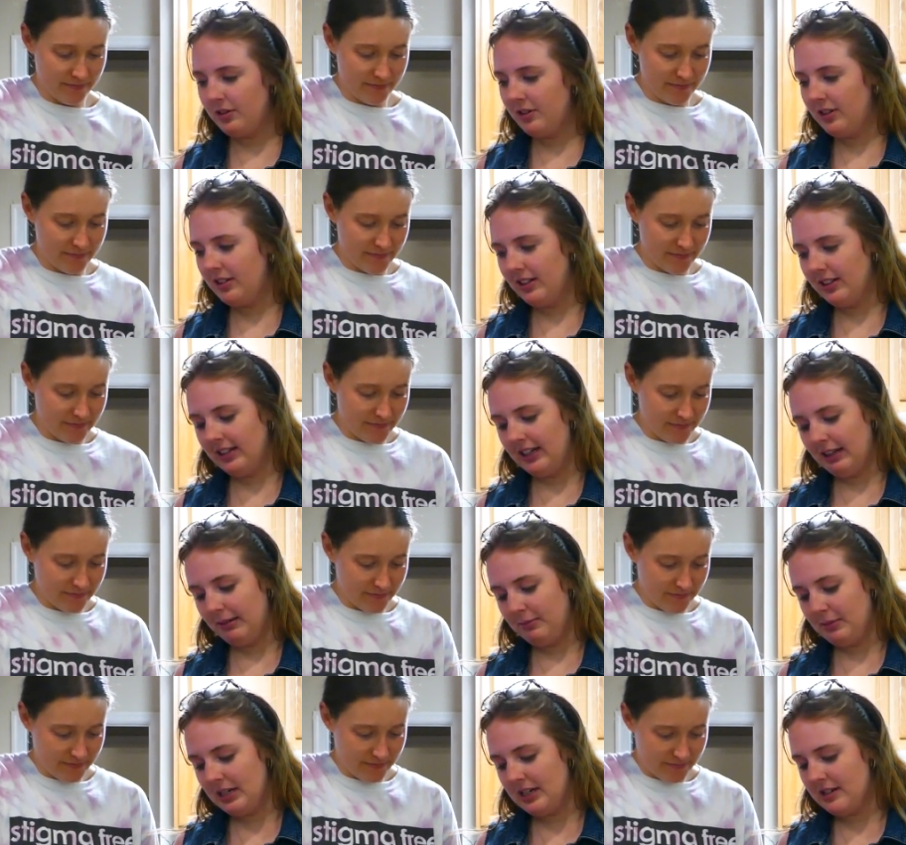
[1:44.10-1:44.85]
Speaker 1: you didn't
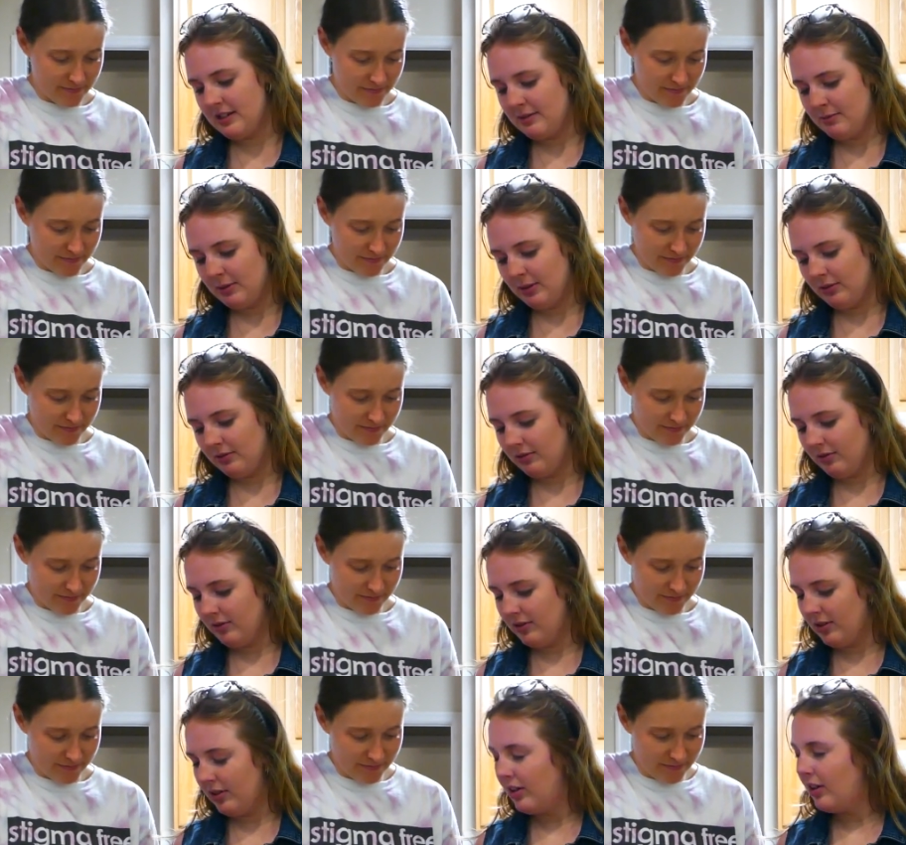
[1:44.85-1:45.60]
get me a
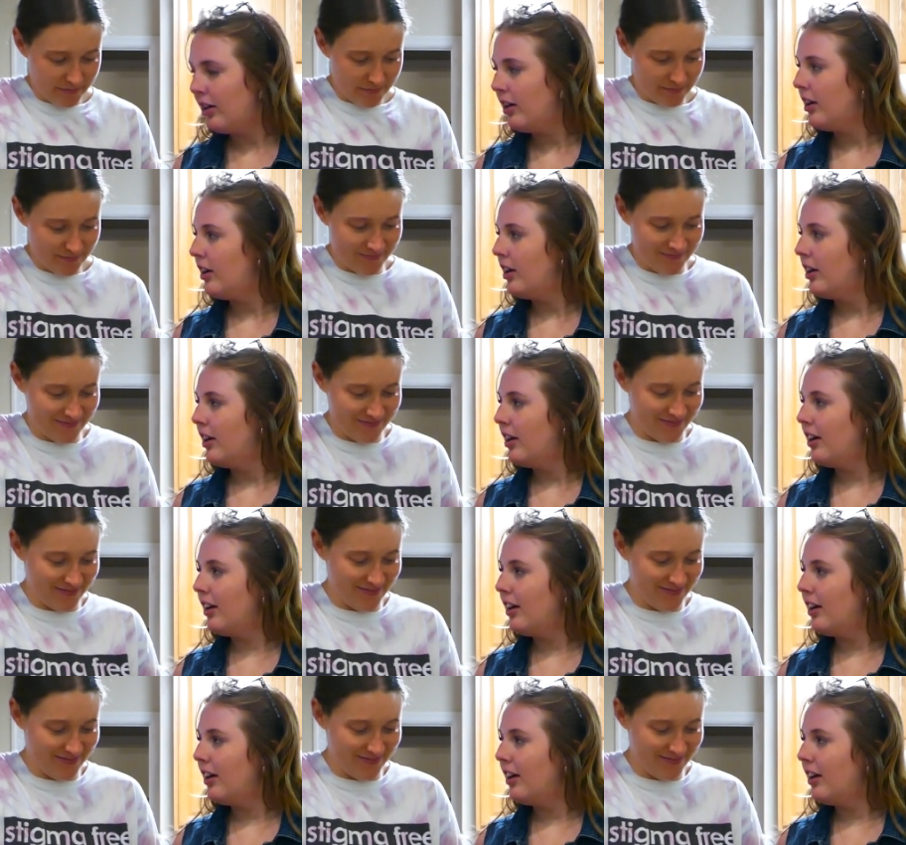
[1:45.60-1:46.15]
spoon. Put it